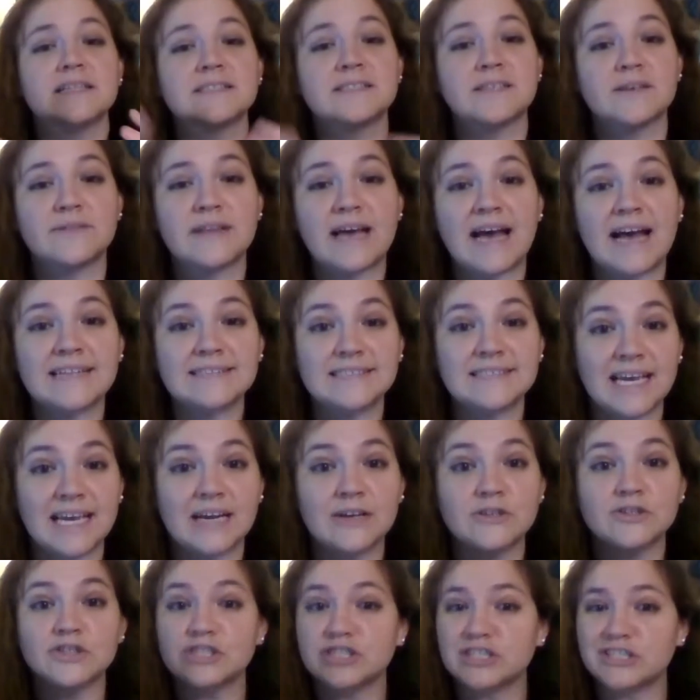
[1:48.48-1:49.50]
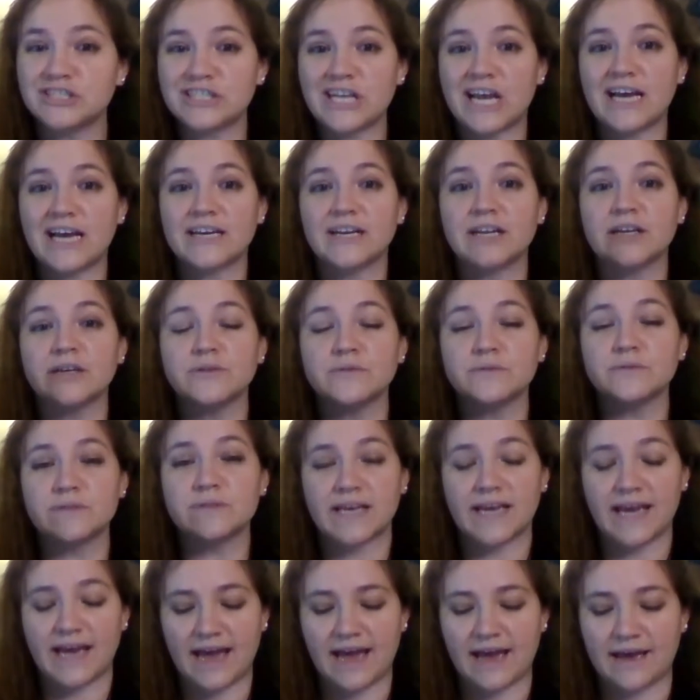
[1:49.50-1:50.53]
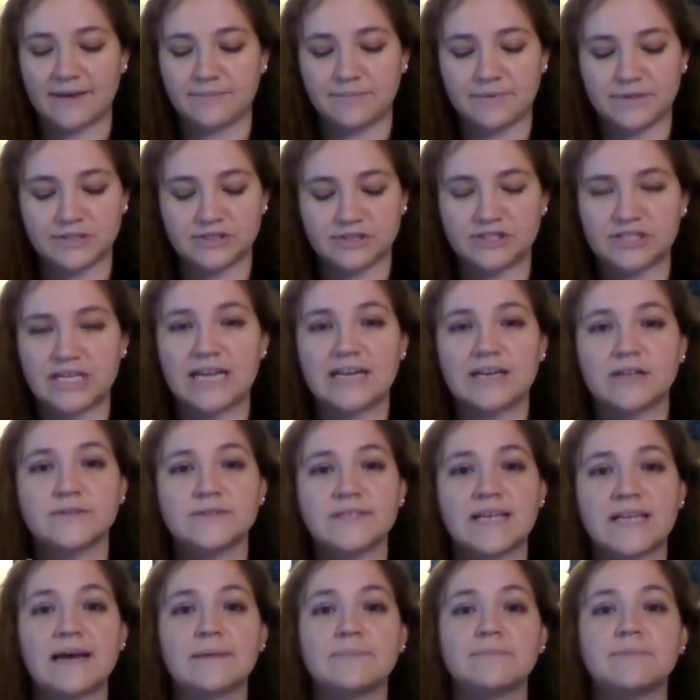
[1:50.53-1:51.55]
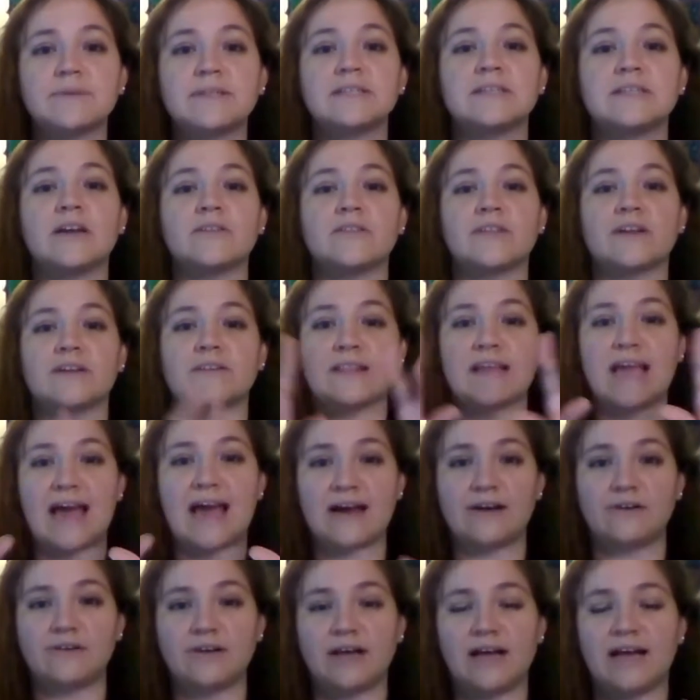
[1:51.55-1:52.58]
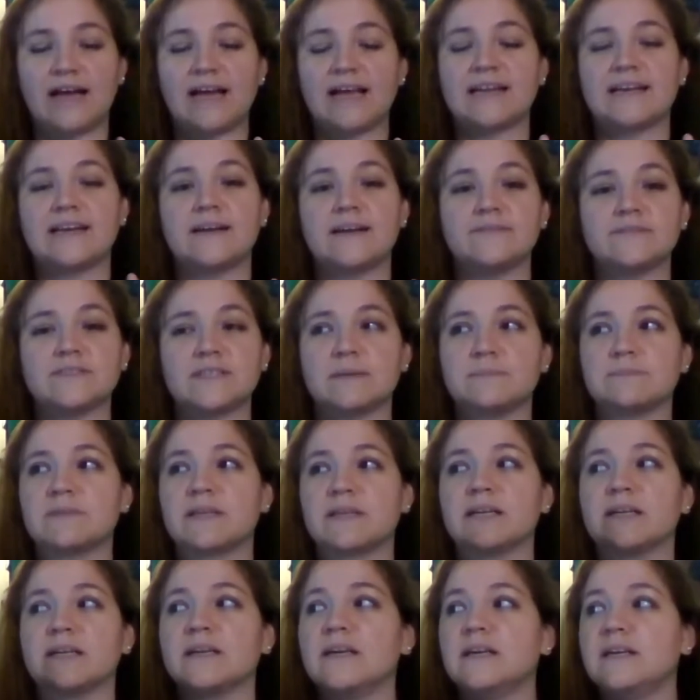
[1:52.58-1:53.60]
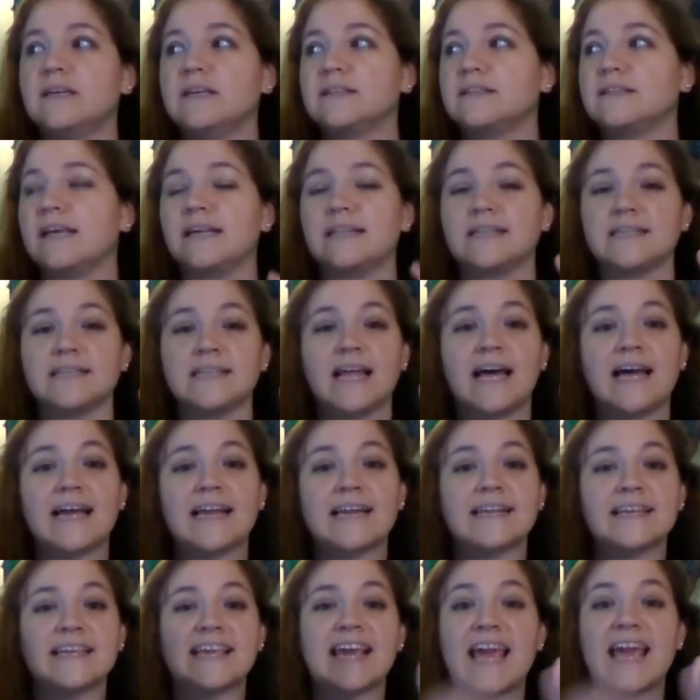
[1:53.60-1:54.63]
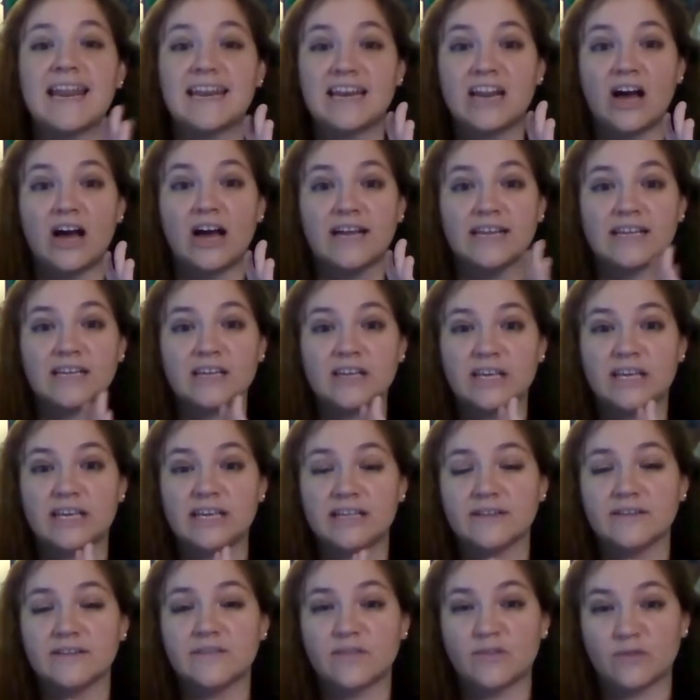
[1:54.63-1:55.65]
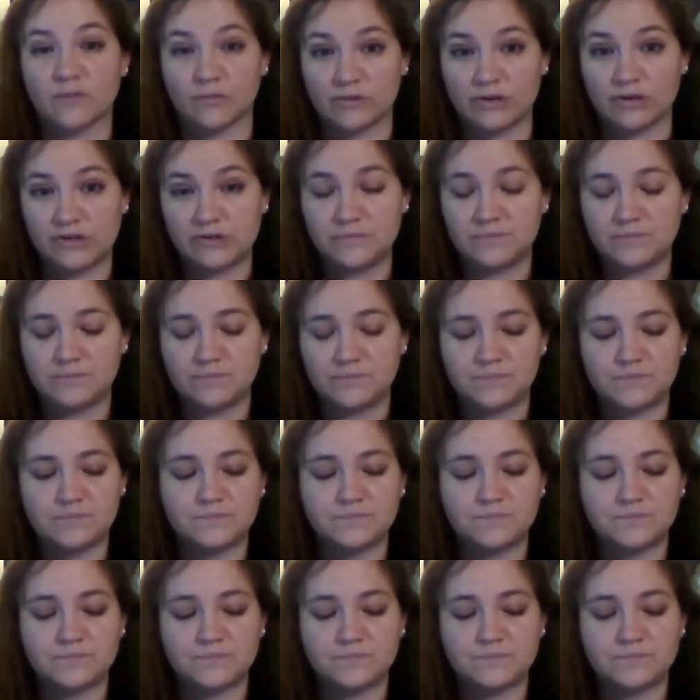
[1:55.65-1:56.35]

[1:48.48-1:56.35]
So that's how shadows happen. Shadows happen, they're the outline of something that light cannot get through.